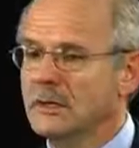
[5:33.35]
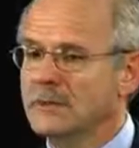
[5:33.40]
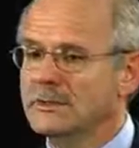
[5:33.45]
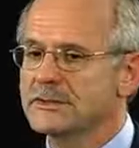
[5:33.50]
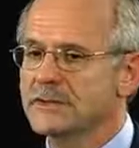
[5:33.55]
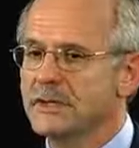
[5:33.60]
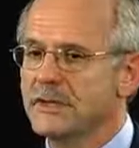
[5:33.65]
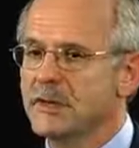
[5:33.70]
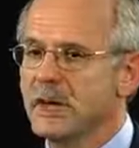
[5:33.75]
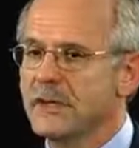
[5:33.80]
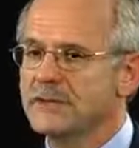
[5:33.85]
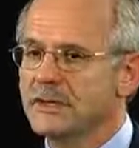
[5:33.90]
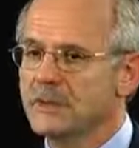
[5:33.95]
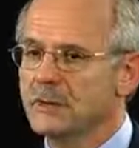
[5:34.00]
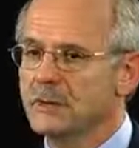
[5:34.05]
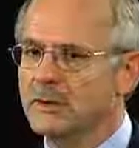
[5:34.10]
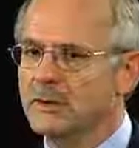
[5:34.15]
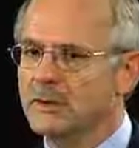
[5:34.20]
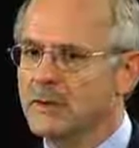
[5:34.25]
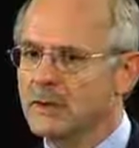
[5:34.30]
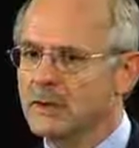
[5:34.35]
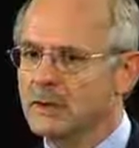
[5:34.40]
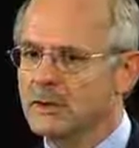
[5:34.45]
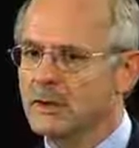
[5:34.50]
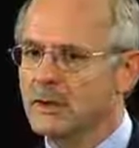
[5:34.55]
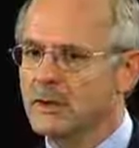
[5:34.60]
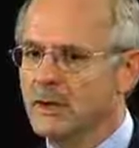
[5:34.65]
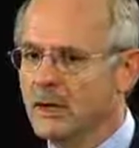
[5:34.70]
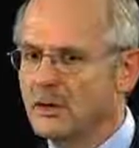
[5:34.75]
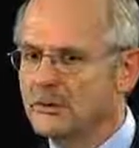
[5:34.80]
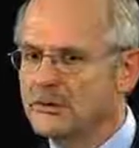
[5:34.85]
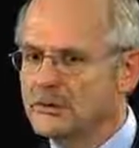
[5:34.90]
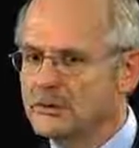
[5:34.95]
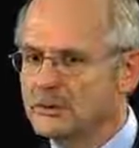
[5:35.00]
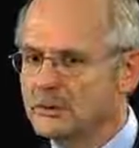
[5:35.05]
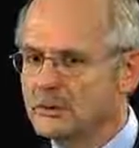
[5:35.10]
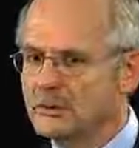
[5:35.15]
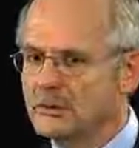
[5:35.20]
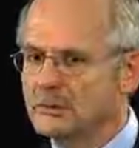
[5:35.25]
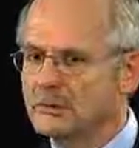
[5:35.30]
So I think we're creating our
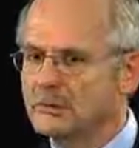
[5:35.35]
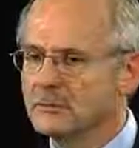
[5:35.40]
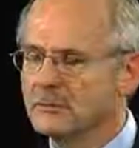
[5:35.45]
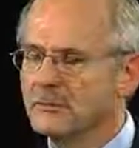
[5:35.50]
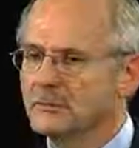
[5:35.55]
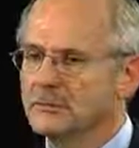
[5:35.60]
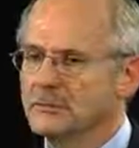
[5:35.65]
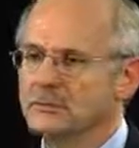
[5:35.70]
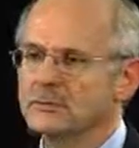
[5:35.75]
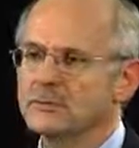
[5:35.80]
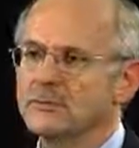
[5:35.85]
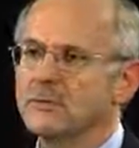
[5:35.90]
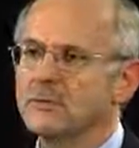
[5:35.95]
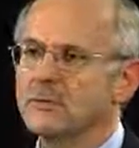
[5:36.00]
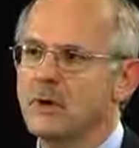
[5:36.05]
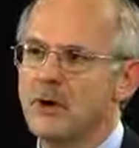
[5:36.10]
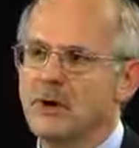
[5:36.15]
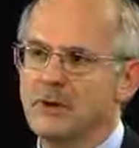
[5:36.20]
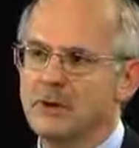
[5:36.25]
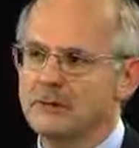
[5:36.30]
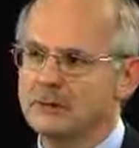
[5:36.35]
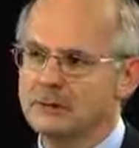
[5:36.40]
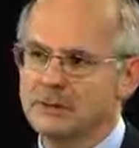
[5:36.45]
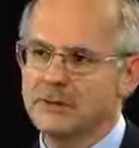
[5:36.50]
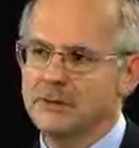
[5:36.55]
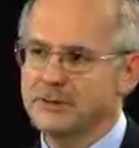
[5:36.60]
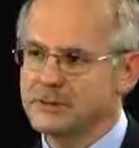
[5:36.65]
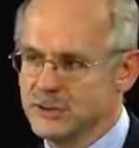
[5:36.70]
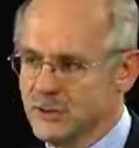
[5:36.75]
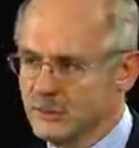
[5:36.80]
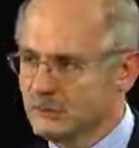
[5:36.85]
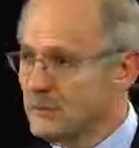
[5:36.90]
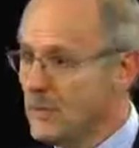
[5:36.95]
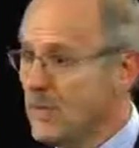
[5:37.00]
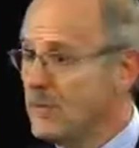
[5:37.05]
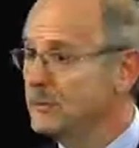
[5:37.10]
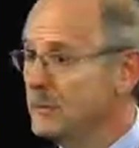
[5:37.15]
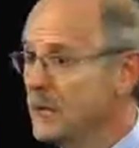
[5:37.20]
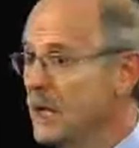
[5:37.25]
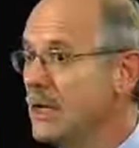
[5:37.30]
culture through our leadership
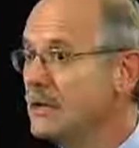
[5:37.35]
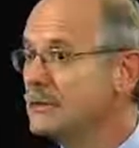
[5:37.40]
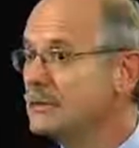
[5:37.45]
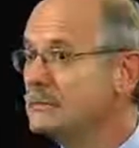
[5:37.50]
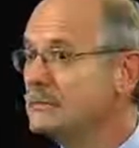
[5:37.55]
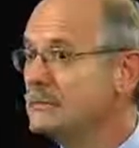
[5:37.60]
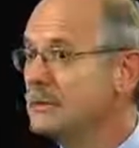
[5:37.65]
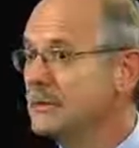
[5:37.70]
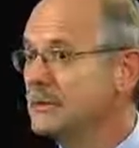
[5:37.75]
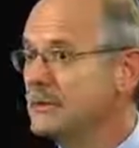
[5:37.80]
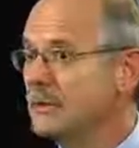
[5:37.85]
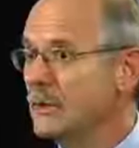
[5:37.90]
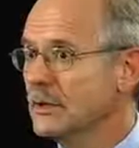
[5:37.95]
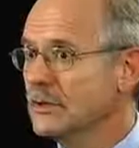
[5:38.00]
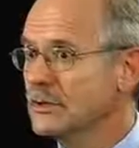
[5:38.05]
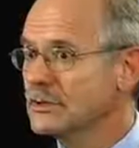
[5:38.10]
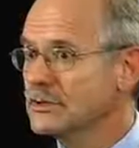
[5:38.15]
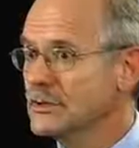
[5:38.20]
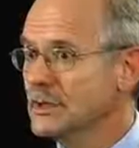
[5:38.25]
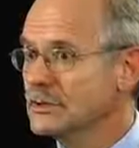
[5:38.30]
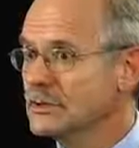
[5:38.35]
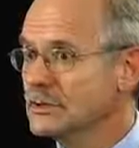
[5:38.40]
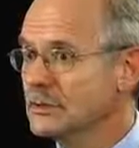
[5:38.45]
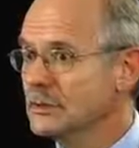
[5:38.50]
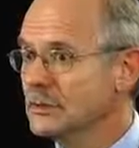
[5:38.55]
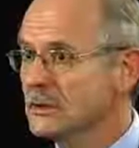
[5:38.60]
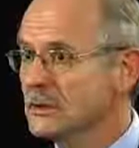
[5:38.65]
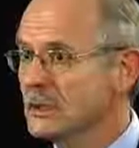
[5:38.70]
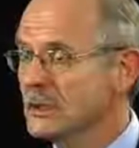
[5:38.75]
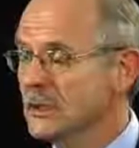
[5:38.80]
pipeline in the organization.